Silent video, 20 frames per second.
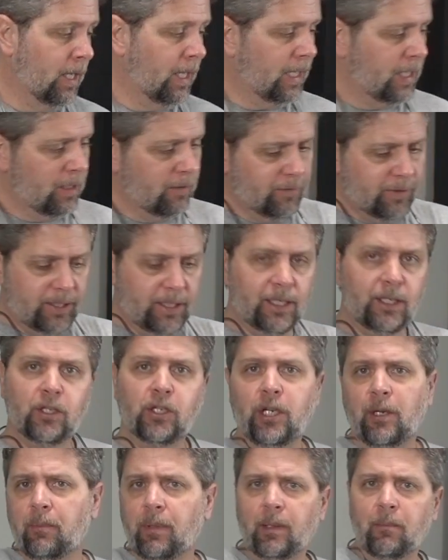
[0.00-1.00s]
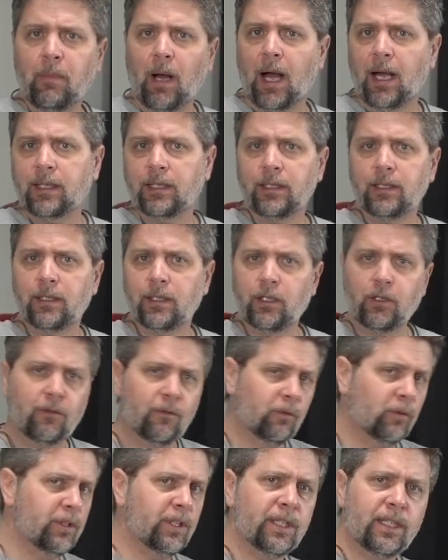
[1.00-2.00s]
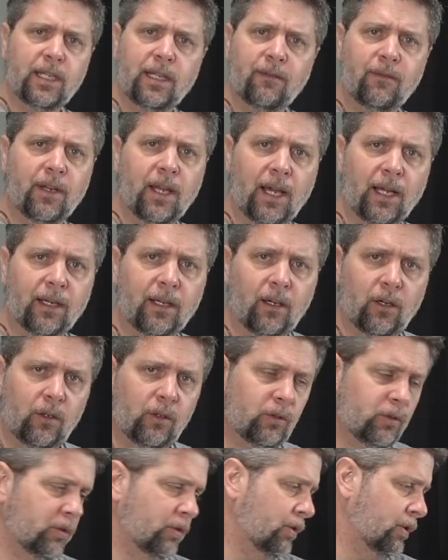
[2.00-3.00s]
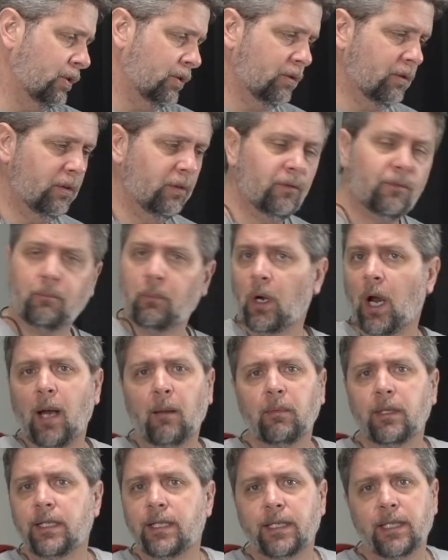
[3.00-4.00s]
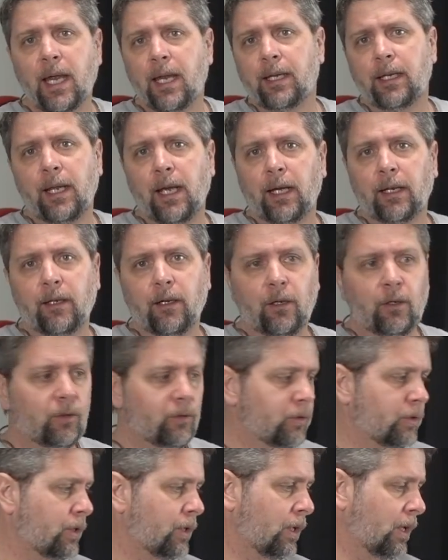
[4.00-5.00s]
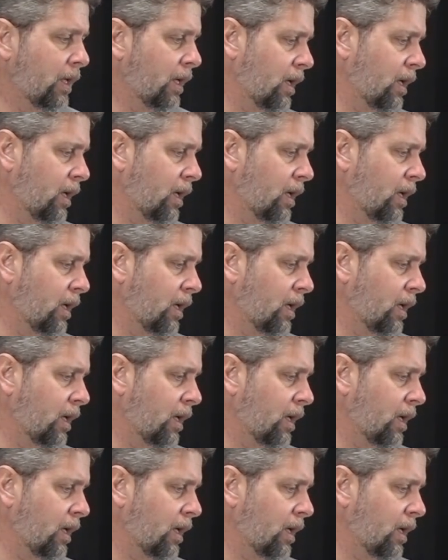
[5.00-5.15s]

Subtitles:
And you've seen shipping boxes. You've received geckos. You've probably sent geckos.